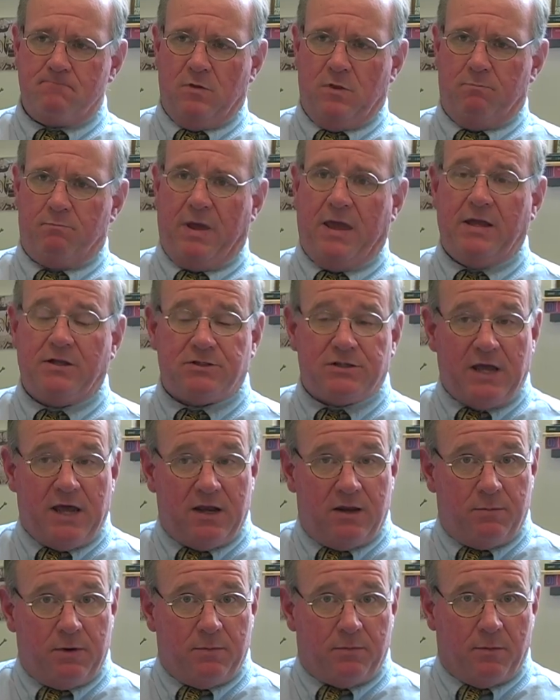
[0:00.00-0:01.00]
Paints
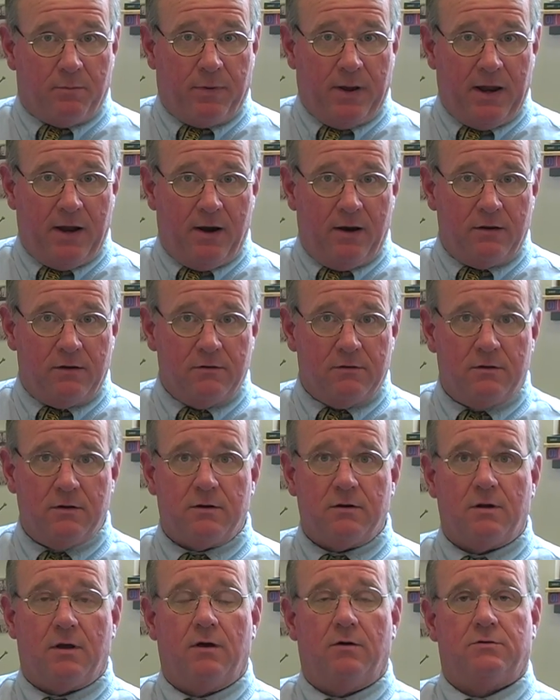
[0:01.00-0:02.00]
had to be prepared. You
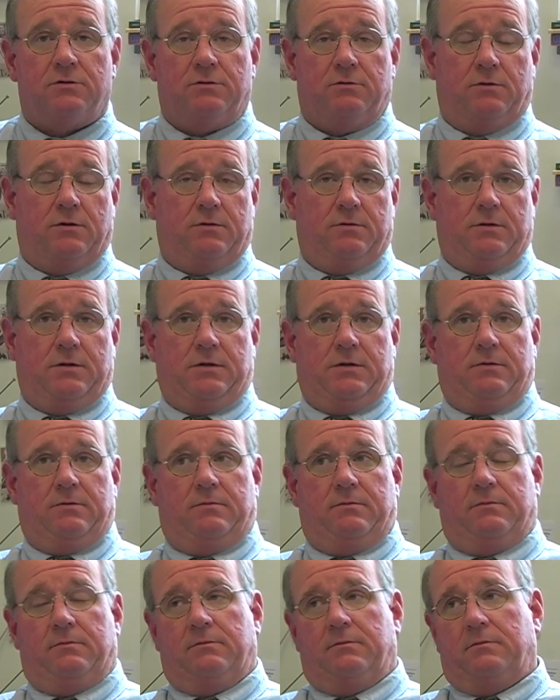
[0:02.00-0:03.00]
couldn't go to a
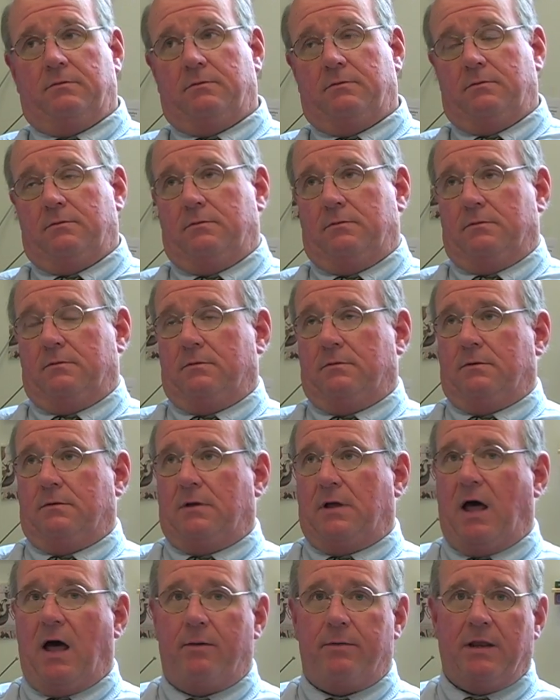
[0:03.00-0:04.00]

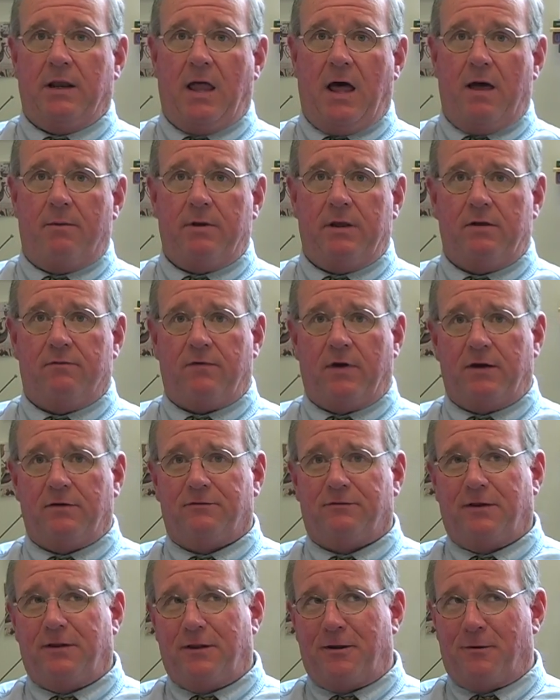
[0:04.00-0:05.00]
Hobby Lobby, if I
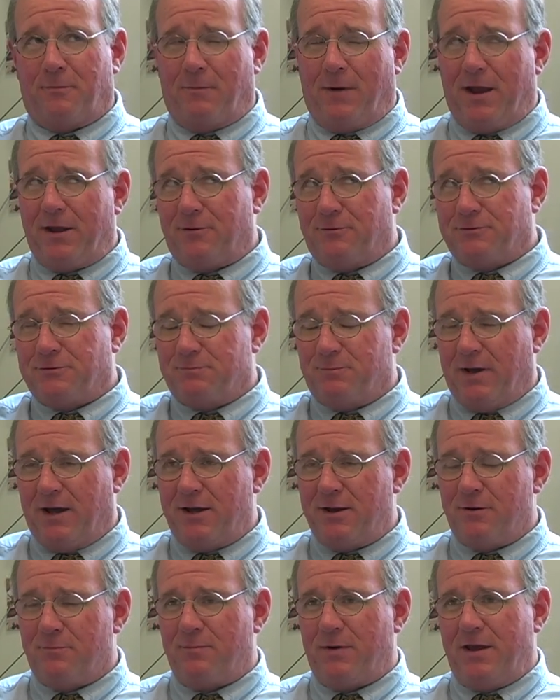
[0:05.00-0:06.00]
can say that, or Michael's, and
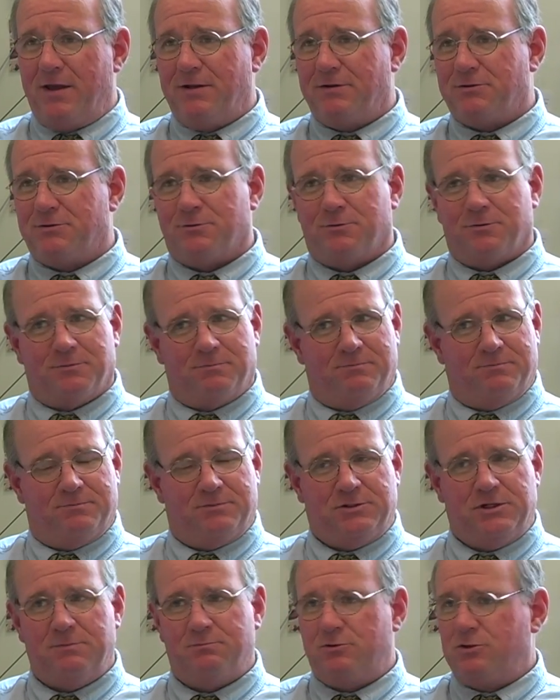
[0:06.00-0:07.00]
buy your paints, or
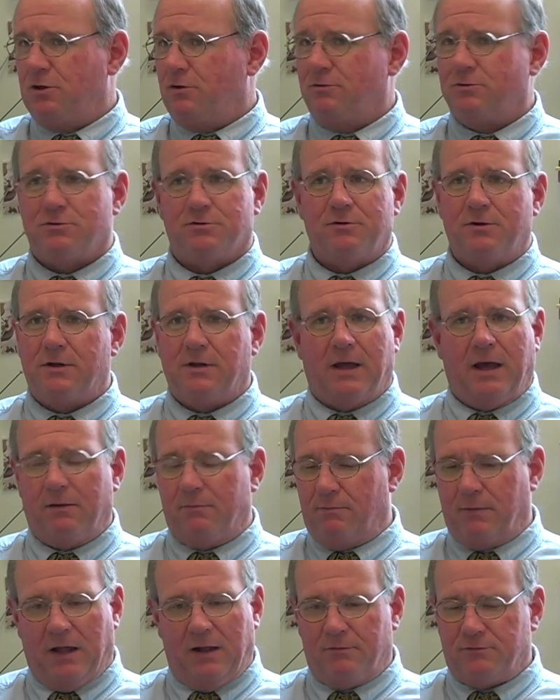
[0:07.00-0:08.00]
Cheap Joe's, or
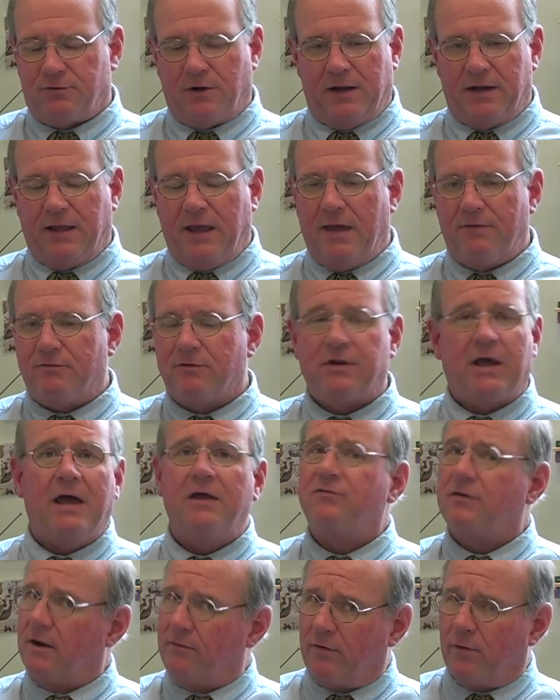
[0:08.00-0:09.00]
I'll try to
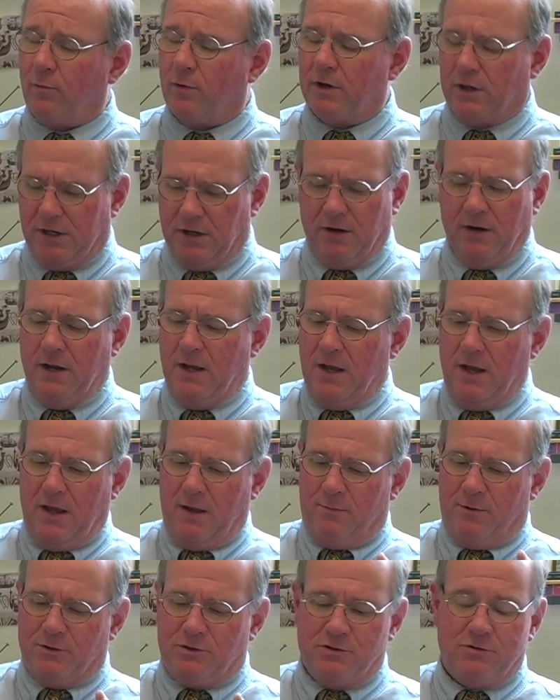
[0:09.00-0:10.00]
advertise everyone here,
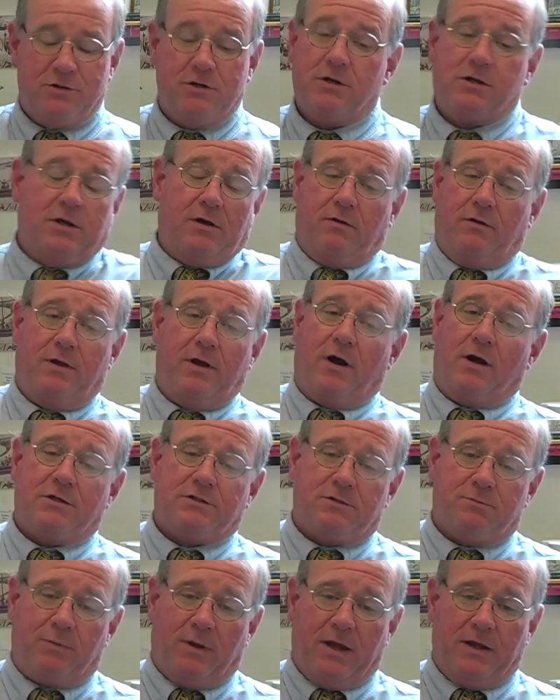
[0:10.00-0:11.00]
but you couldn't go to the
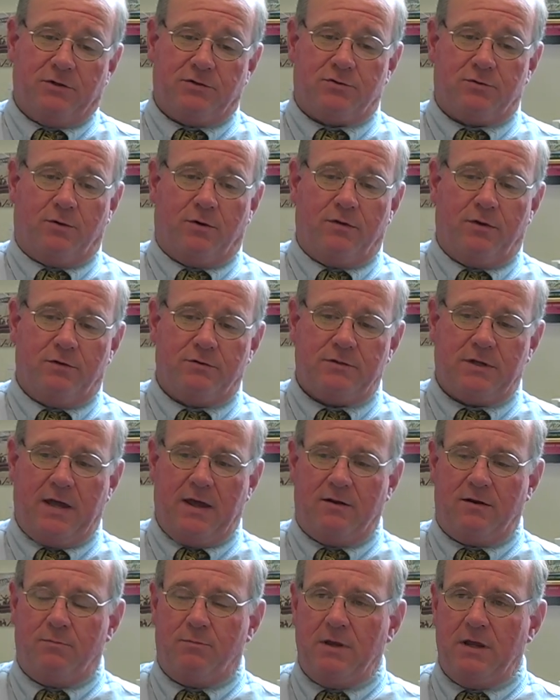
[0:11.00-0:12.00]
art supply store. Those
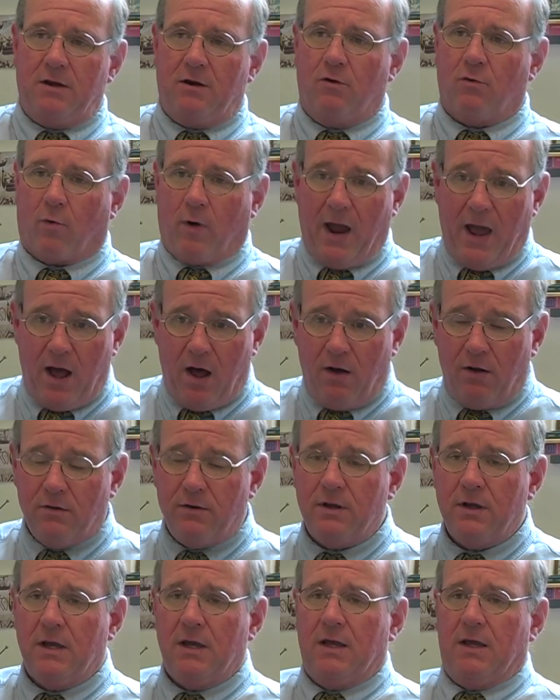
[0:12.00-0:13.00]
had to be
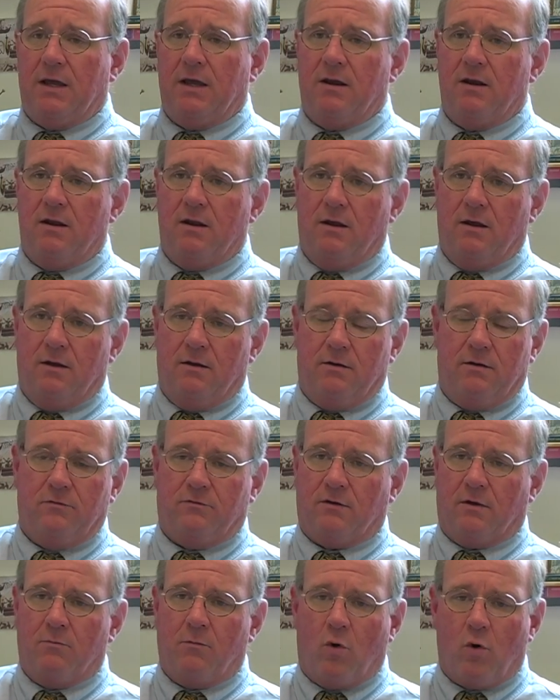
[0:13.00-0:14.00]
ground in,
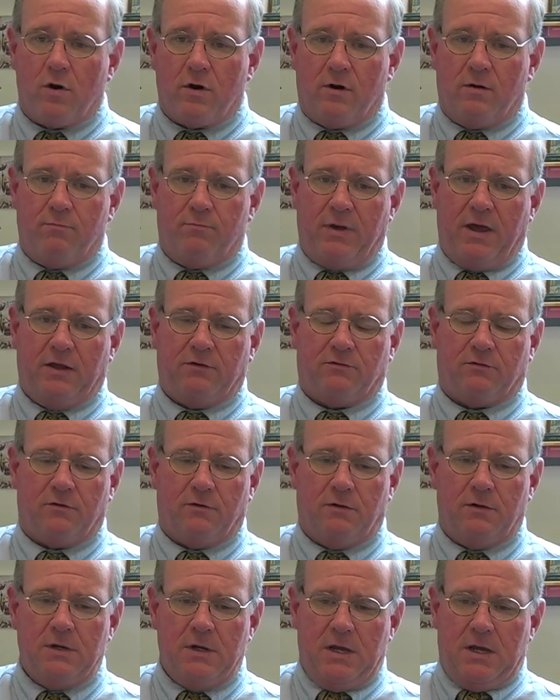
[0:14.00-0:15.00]
using a mortar and
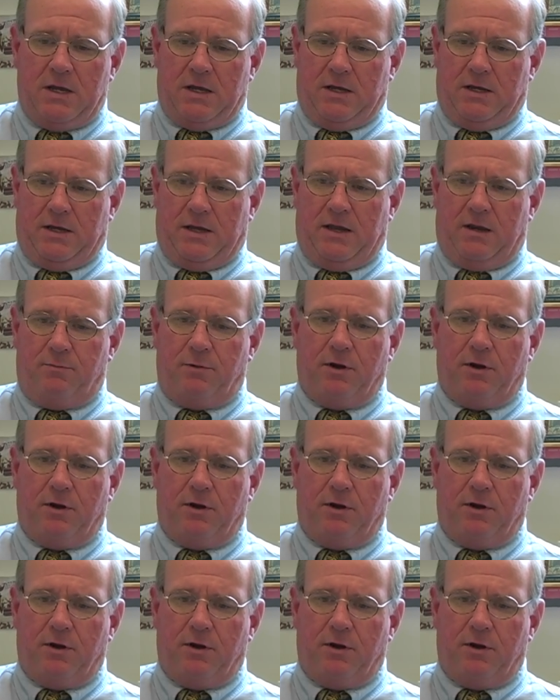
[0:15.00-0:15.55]
pestle, had to be